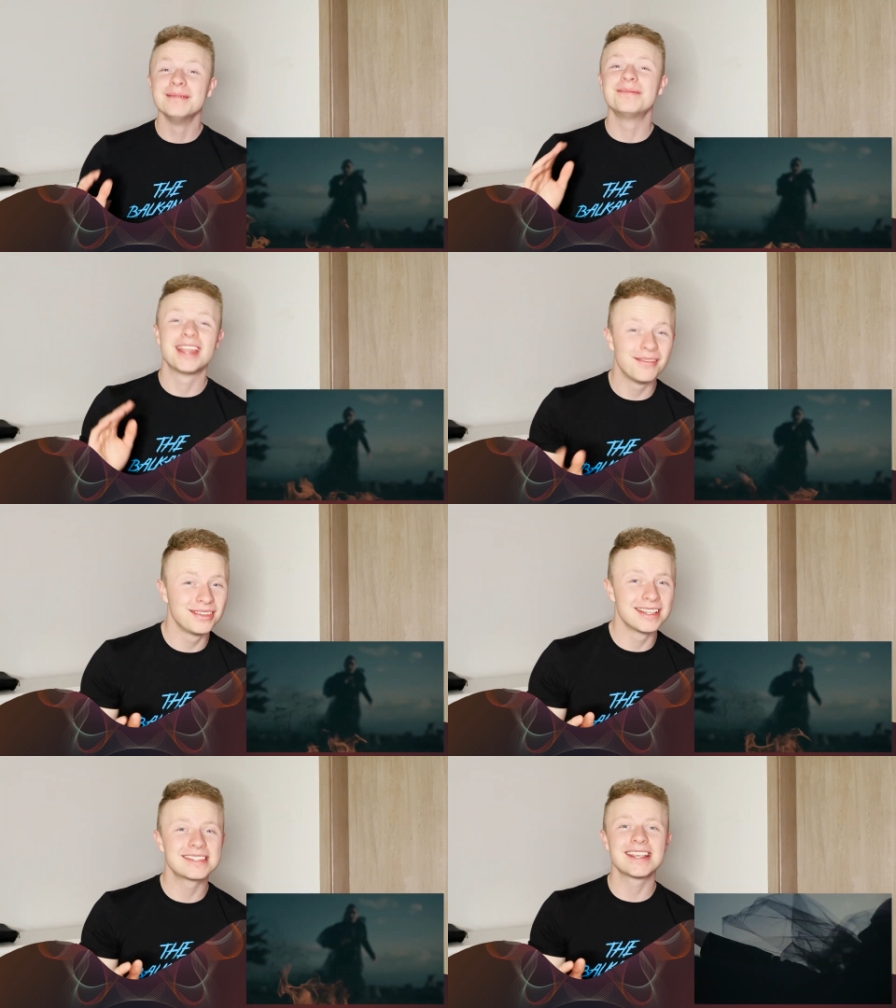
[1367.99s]
That
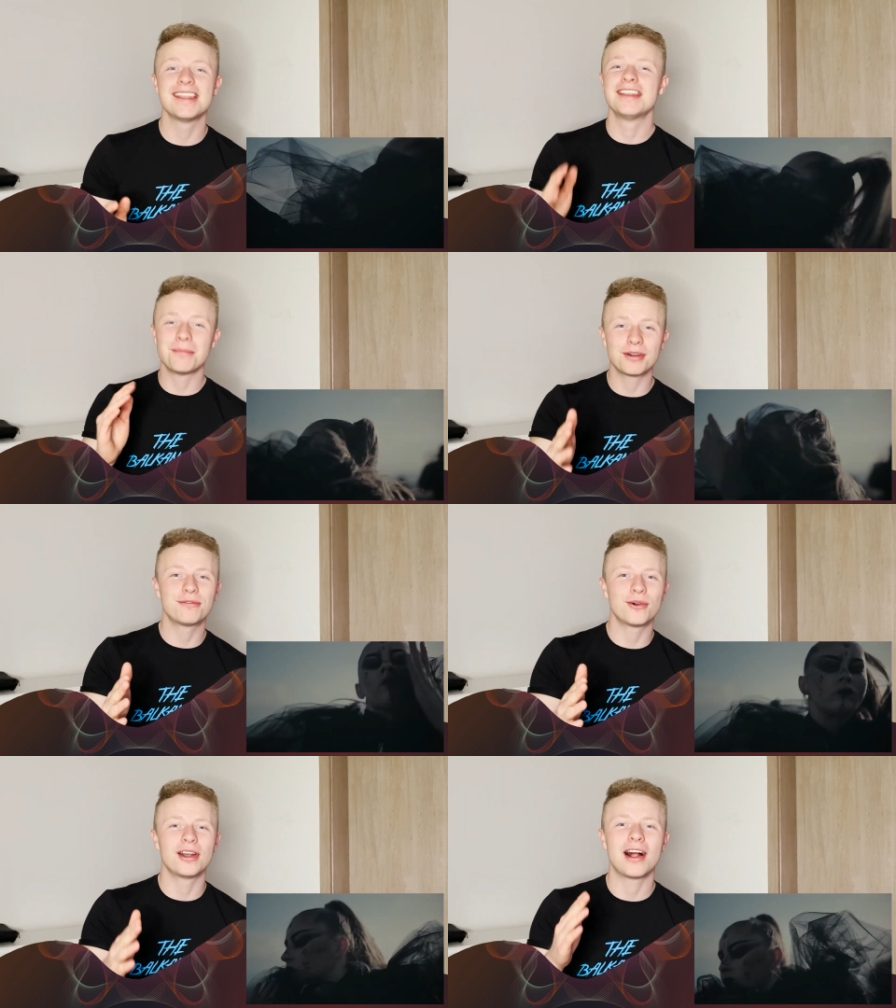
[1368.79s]
being said, number
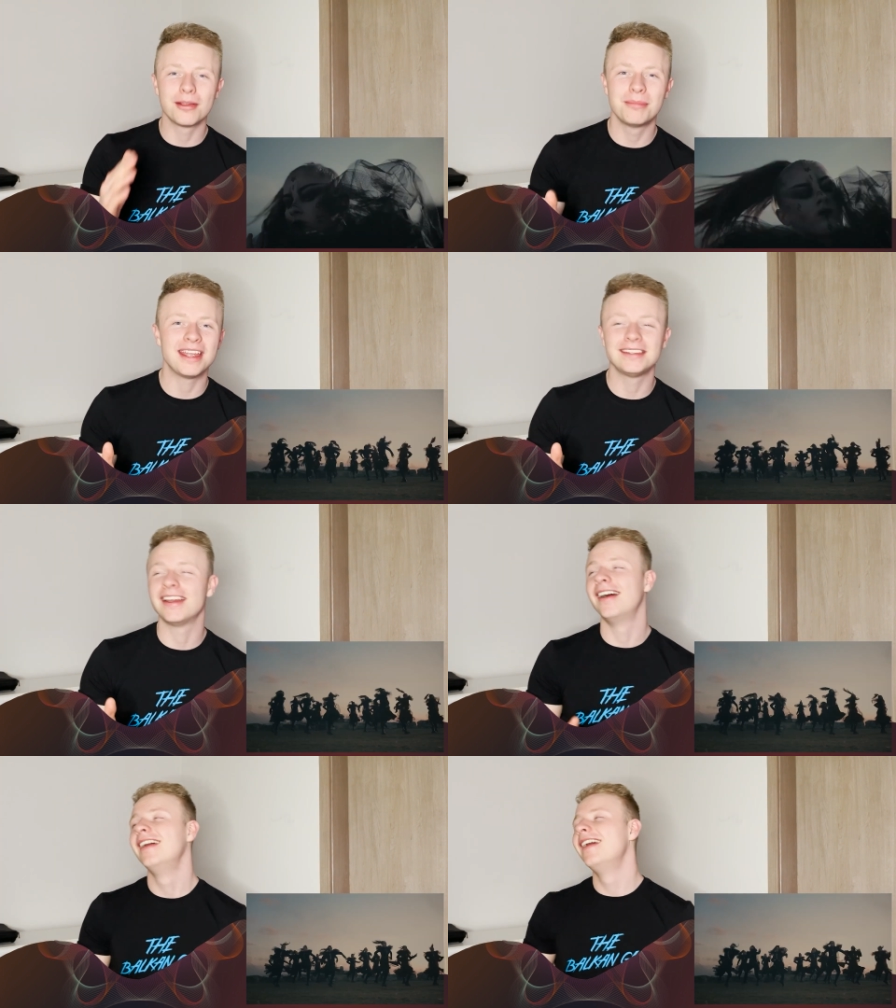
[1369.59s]
4, Albania.